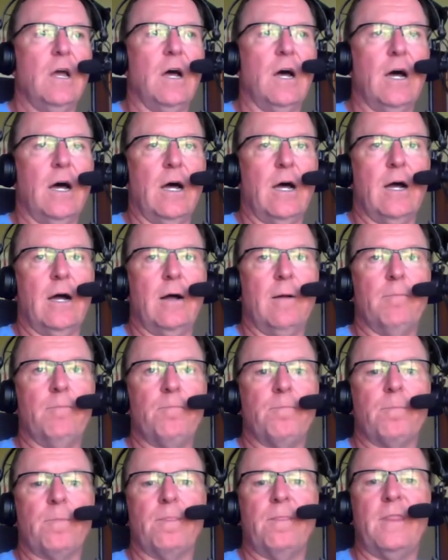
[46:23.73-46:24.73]

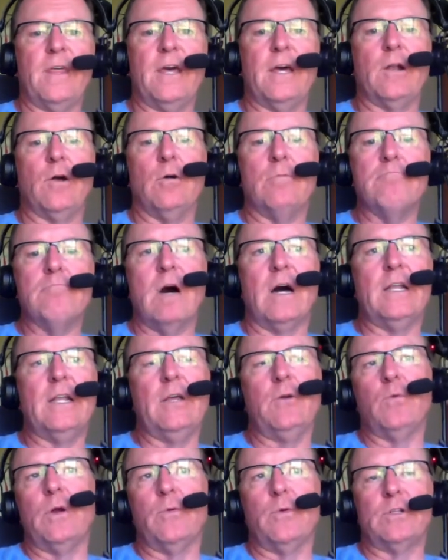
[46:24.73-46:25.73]
Then on
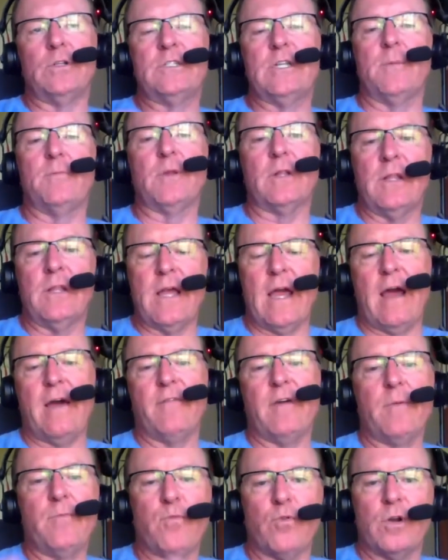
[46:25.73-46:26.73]
Monday, we would typically have
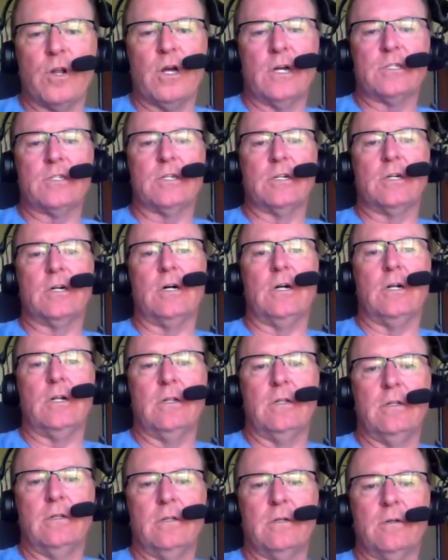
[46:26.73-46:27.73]
a production
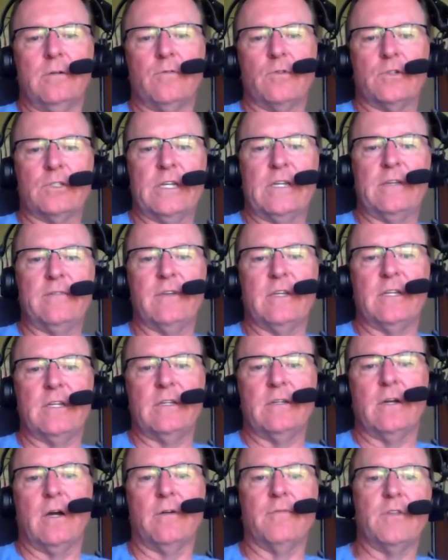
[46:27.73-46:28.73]
call for
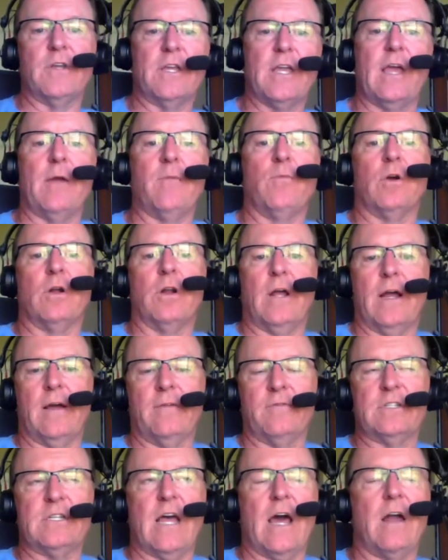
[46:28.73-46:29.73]
TV of the game we're going to
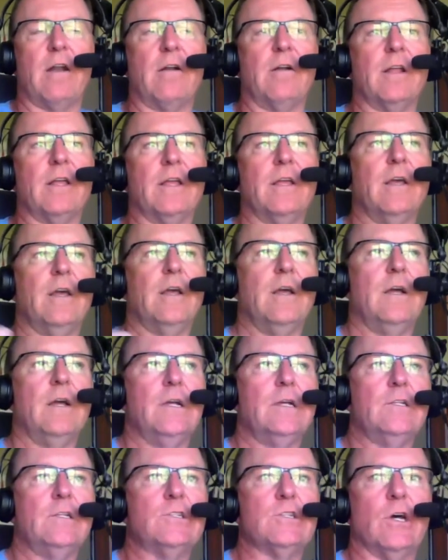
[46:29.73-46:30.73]
have Saturday.
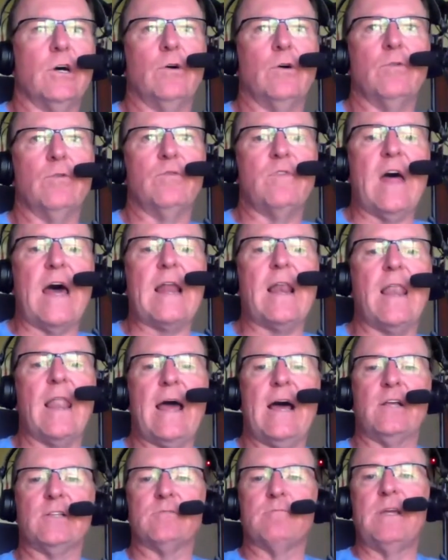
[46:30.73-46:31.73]
So that
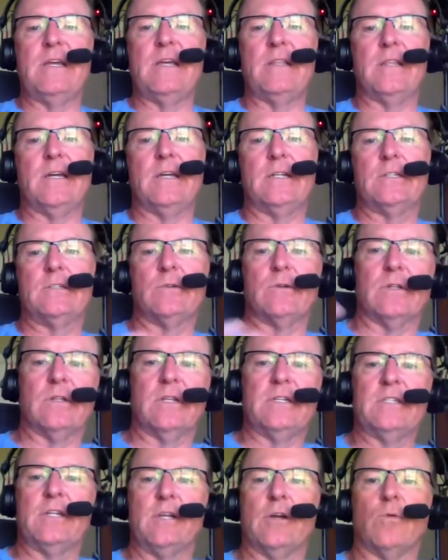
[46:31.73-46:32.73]
allows me then to at
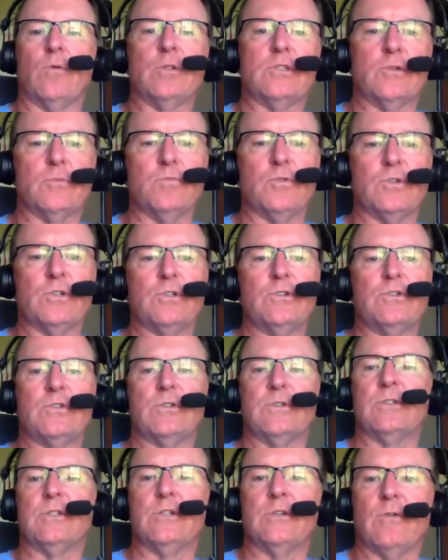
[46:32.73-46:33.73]
least hear what the
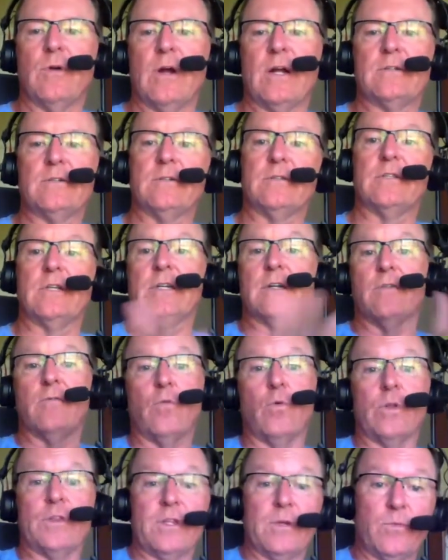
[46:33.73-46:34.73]
producer and the director think of
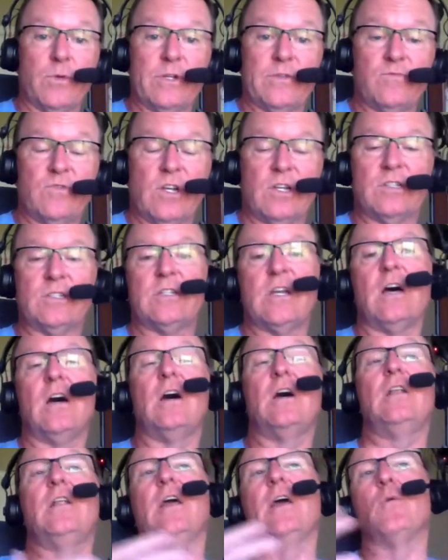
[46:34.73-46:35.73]
what we've just
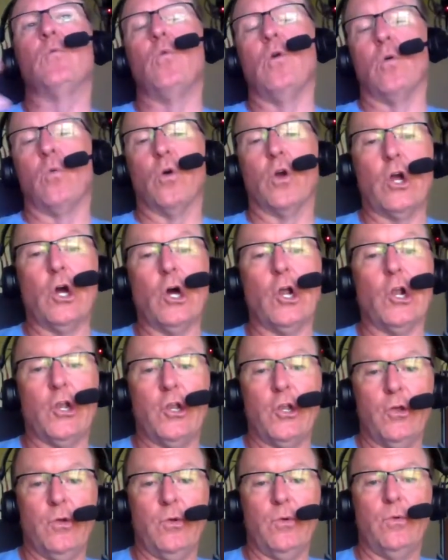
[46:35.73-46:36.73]
done and what we're going to
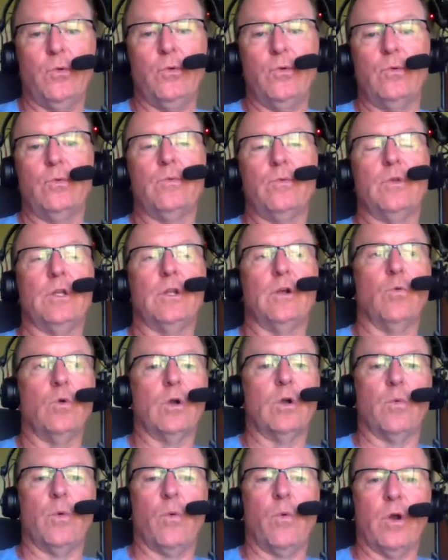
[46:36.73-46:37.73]
do.
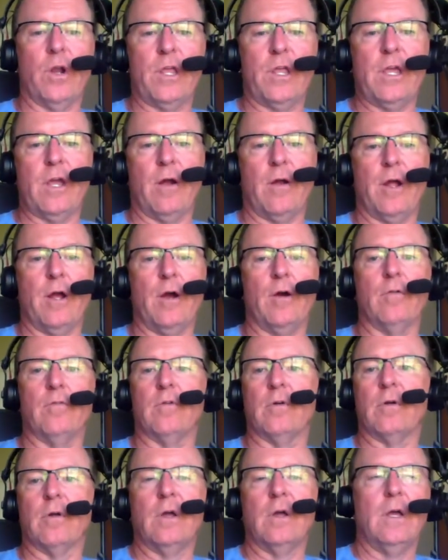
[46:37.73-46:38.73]
What do we want to carry
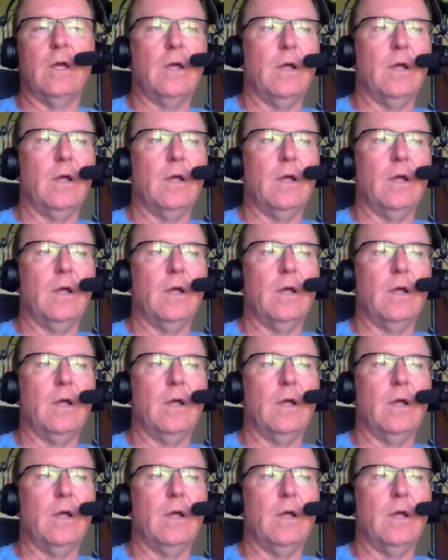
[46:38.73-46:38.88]
over?